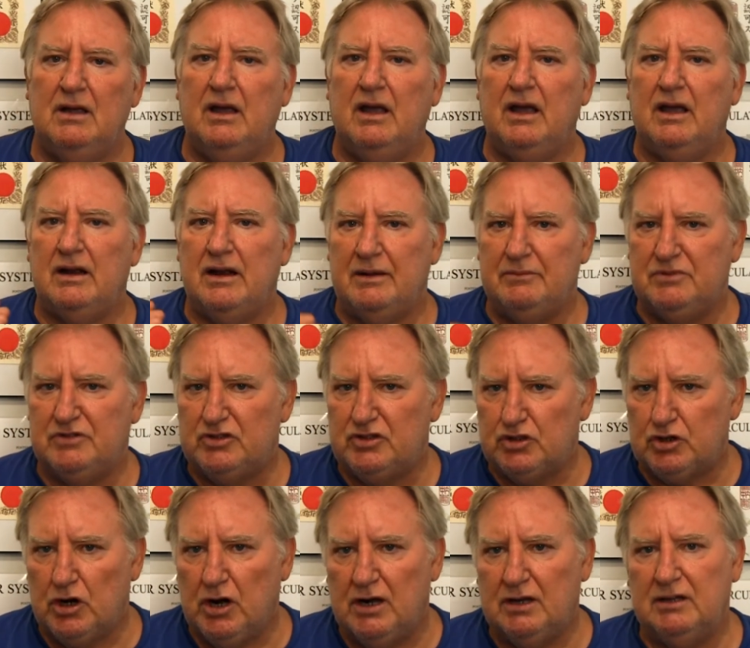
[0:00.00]
And I'm
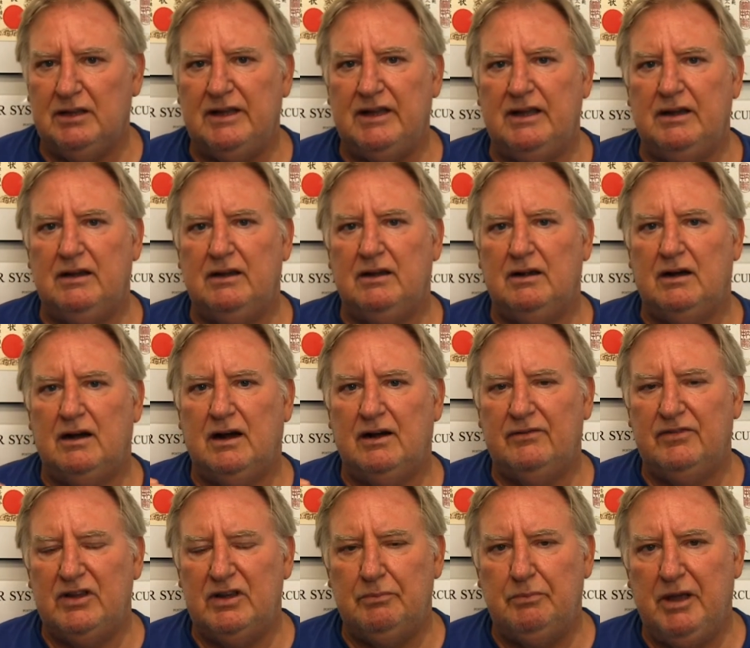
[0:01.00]
strongly
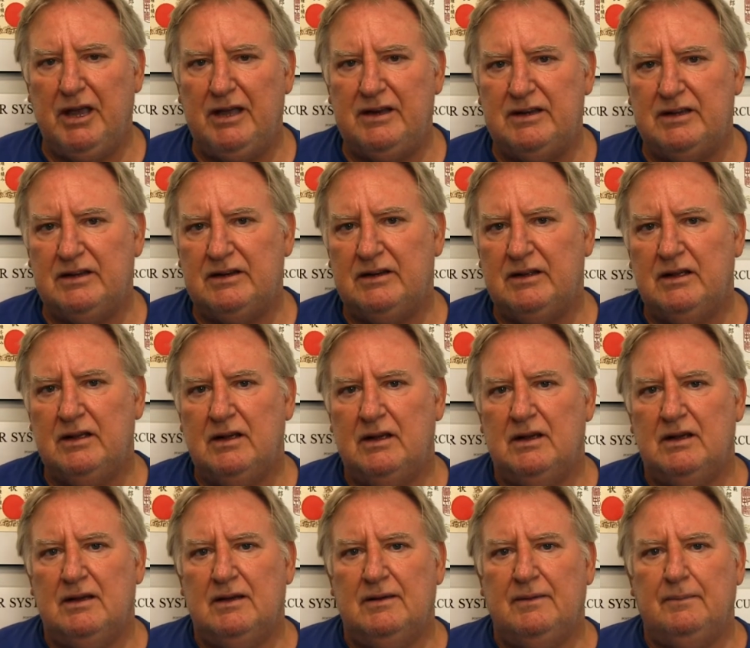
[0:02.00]
of the opinion
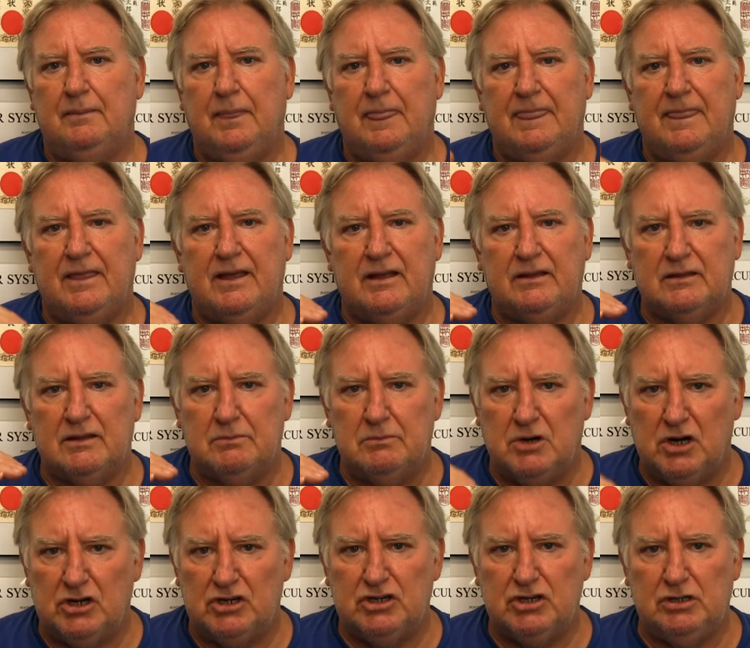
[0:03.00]
that the
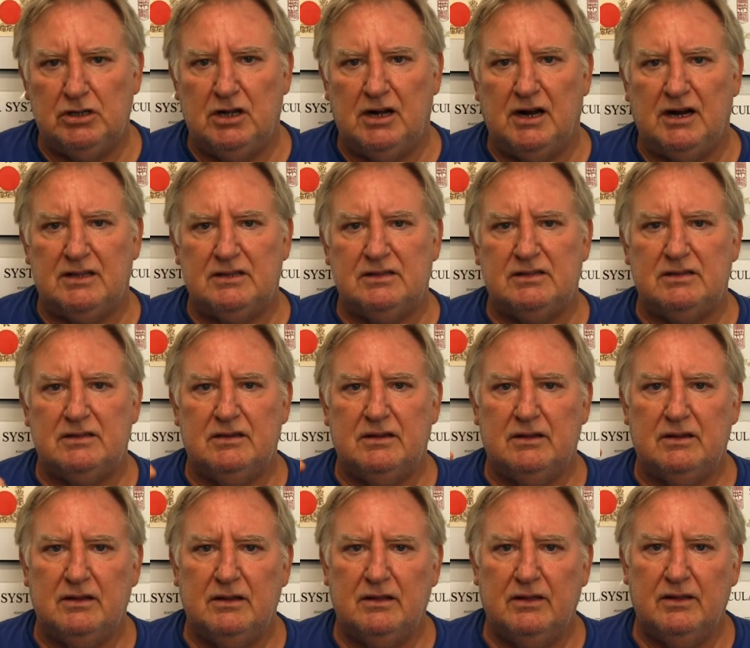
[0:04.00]
martial arts,
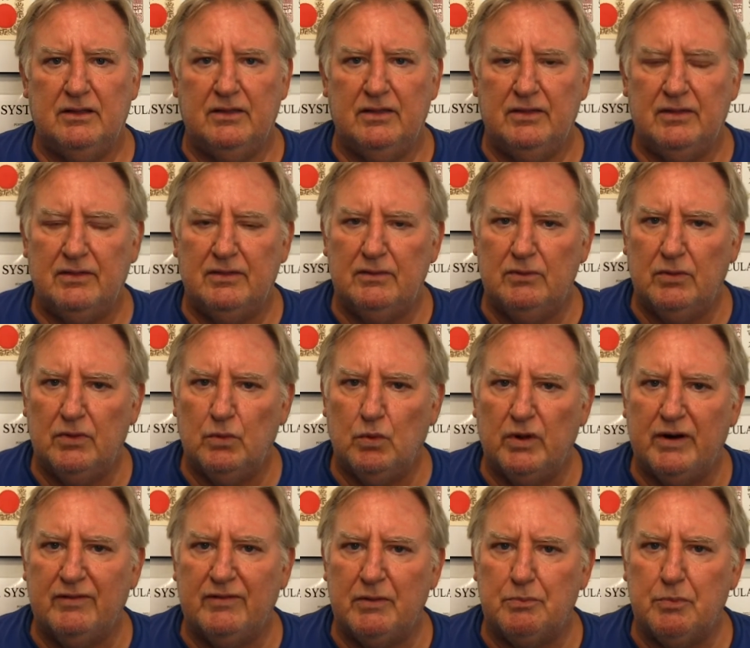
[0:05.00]

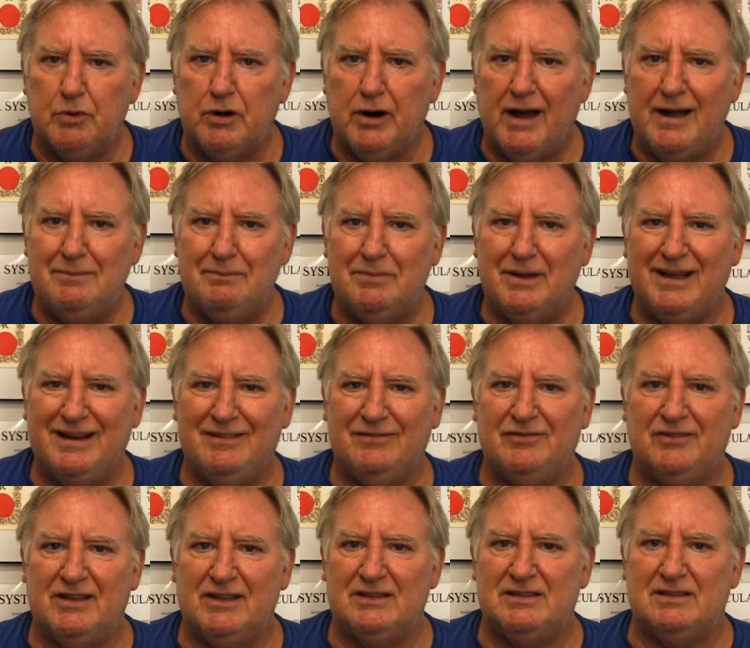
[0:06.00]
one of the prime
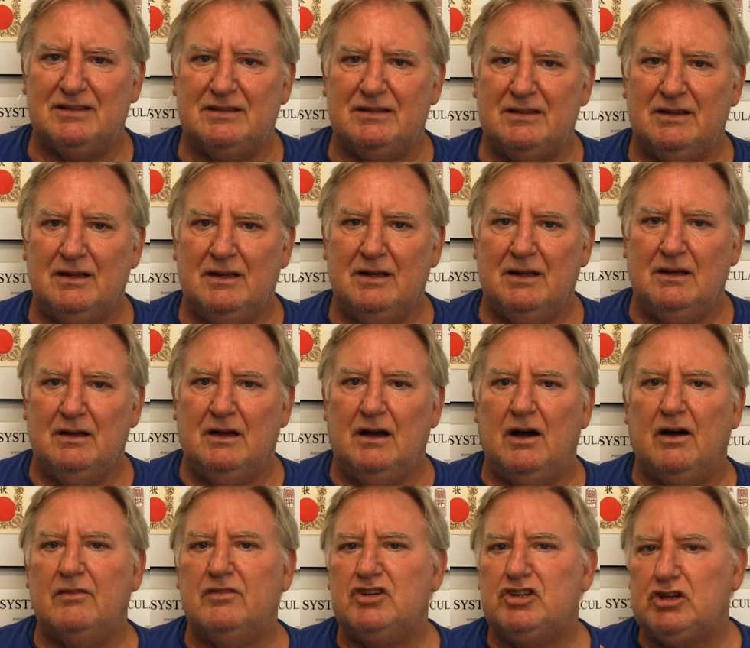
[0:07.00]
benefits
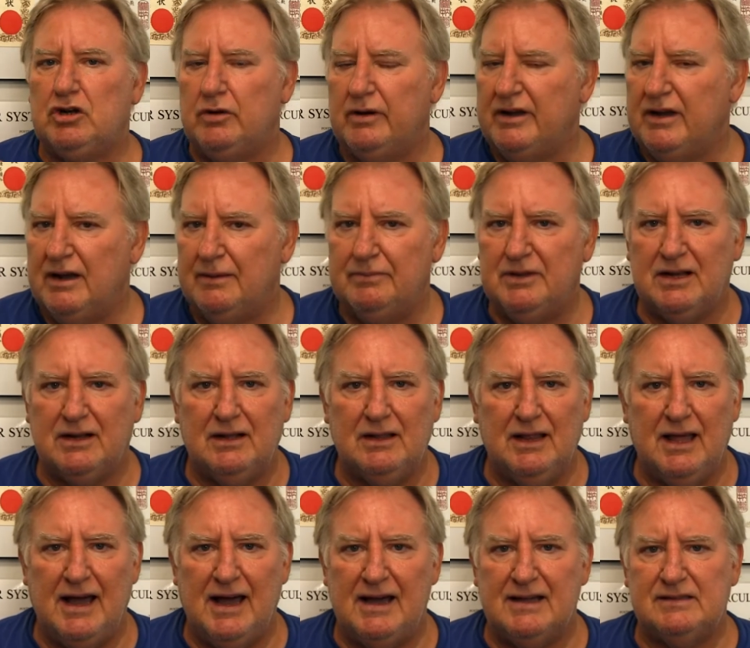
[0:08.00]
of showing up to
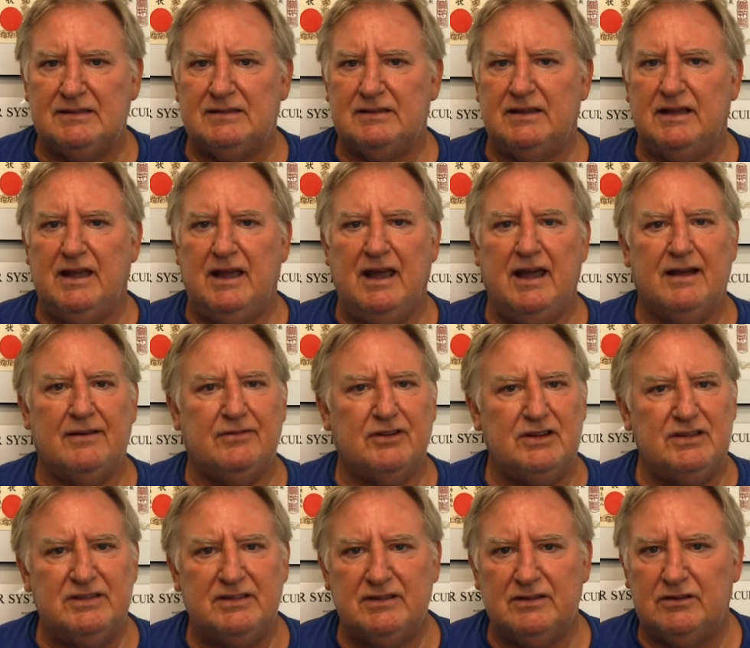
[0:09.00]
class
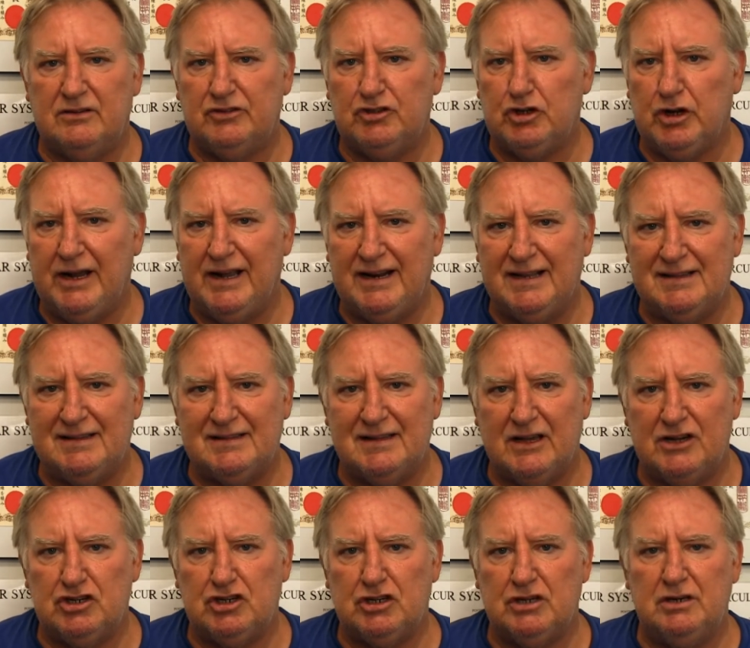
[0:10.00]
every single training
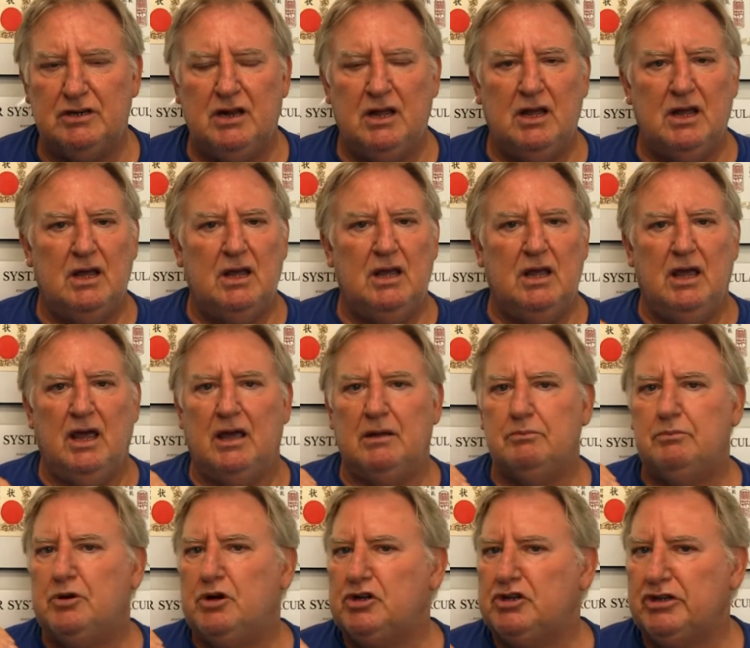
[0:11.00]
session
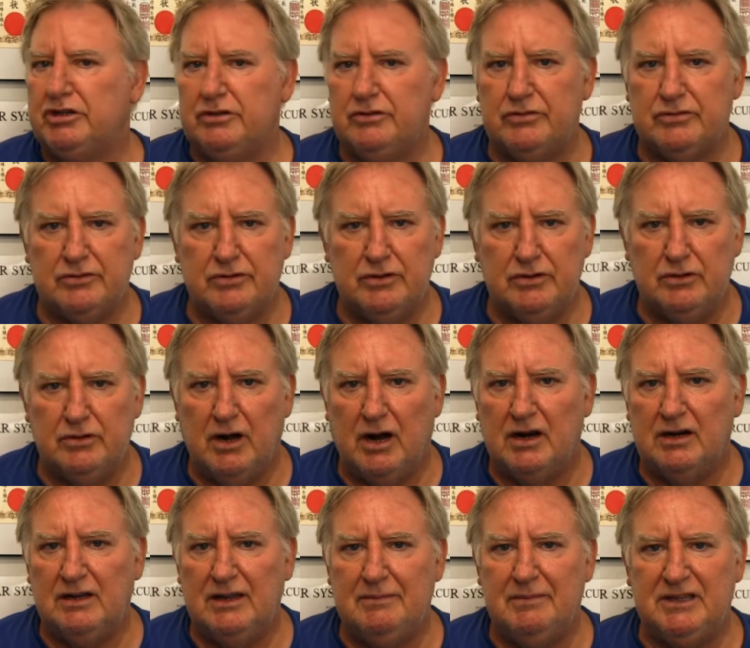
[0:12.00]
and pushing through
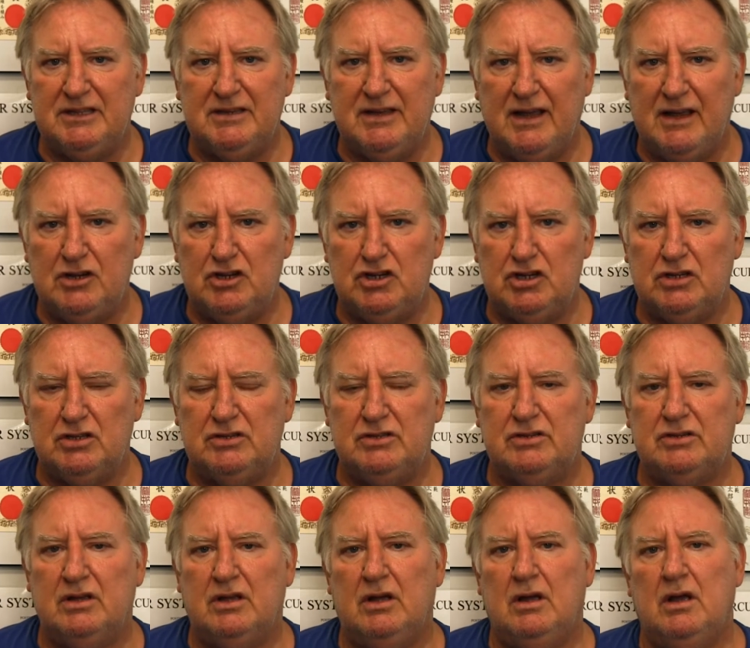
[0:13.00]
our
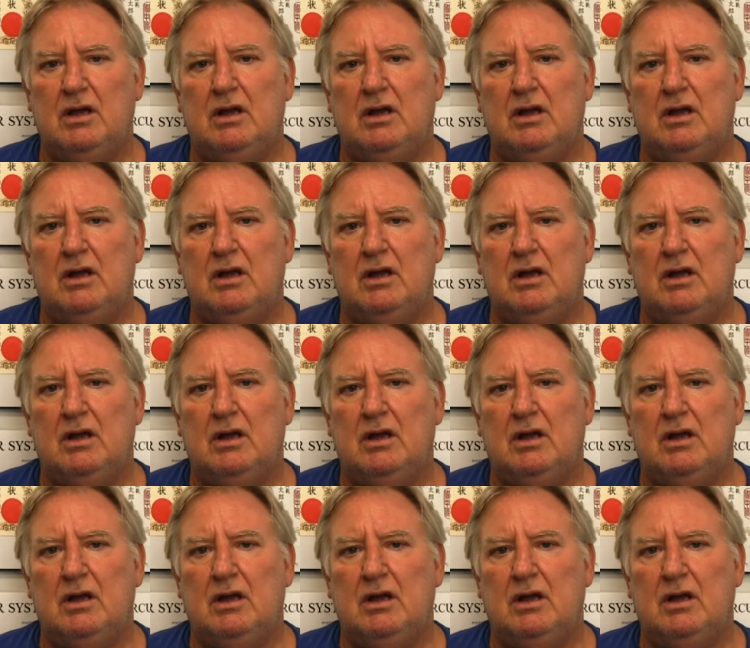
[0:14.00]
limitations,